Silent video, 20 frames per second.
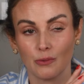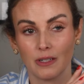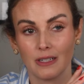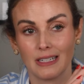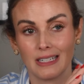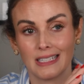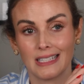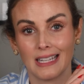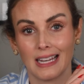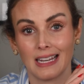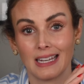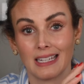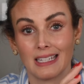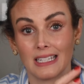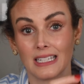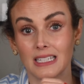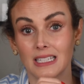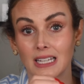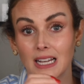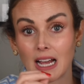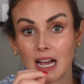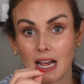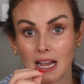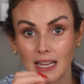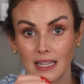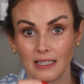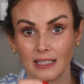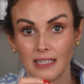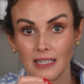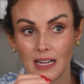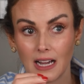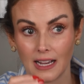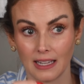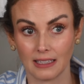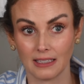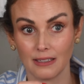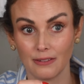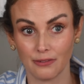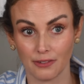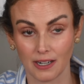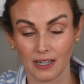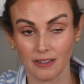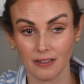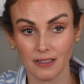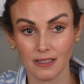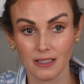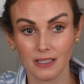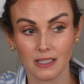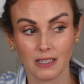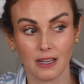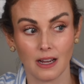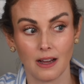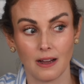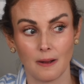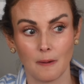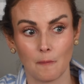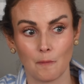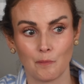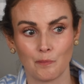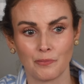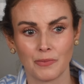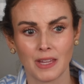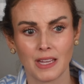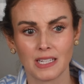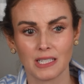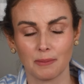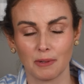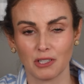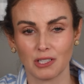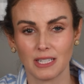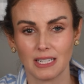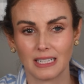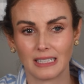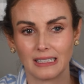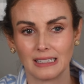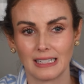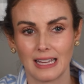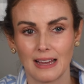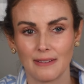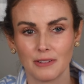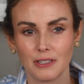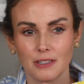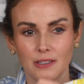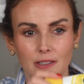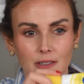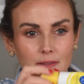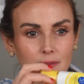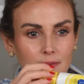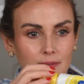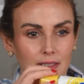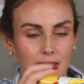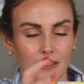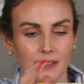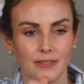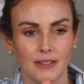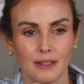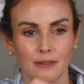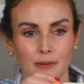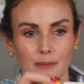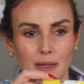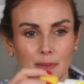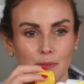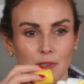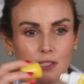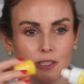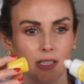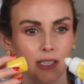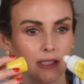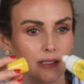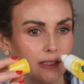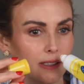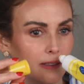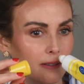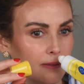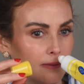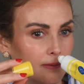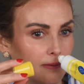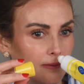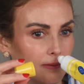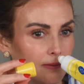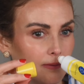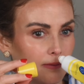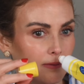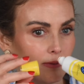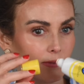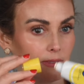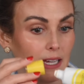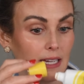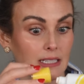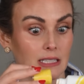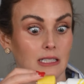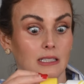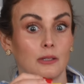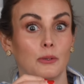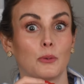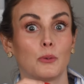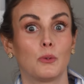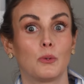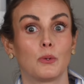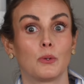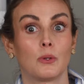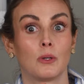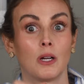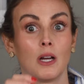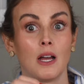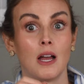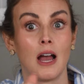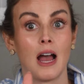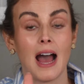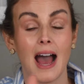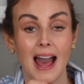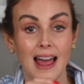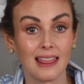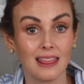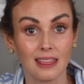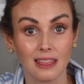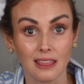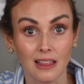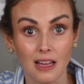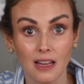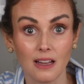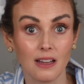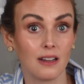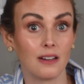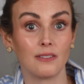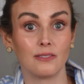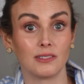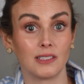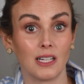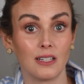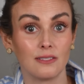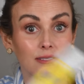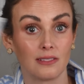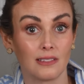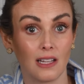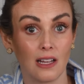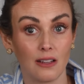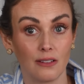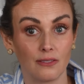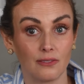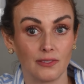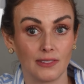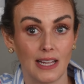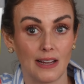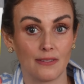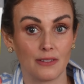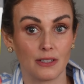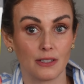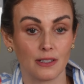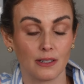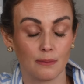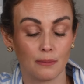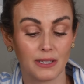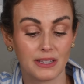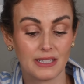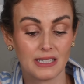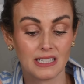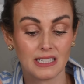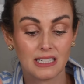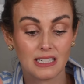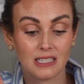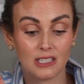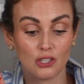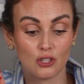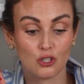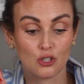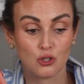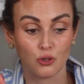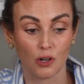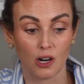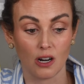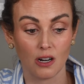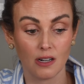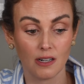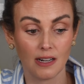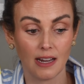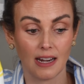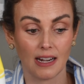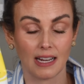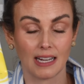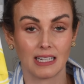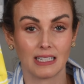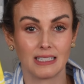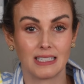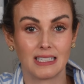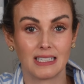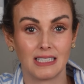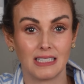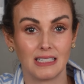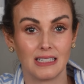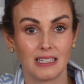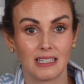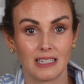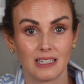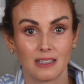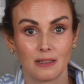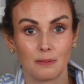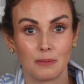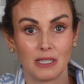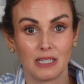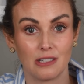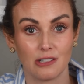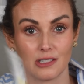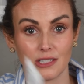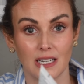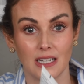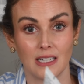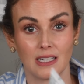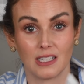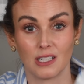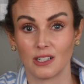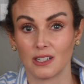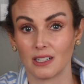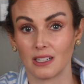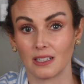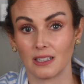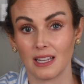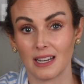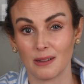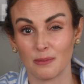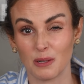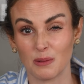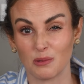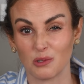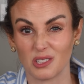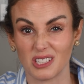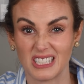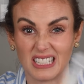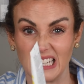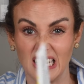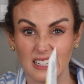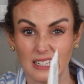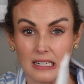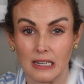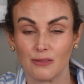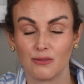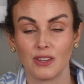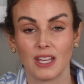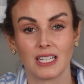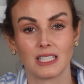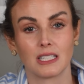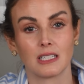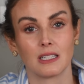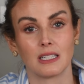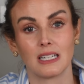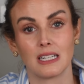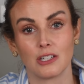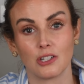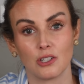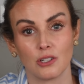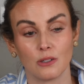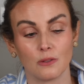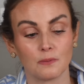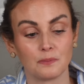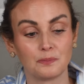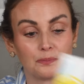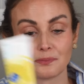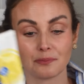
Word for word: one is that it is highly, highly fragranced. Um, smells like lavender, if I remember correctly. Yes. Whew. I love, love, love lavender, but this is strong and I can see that it could be irritating on a lot of people's skin if that's an issue.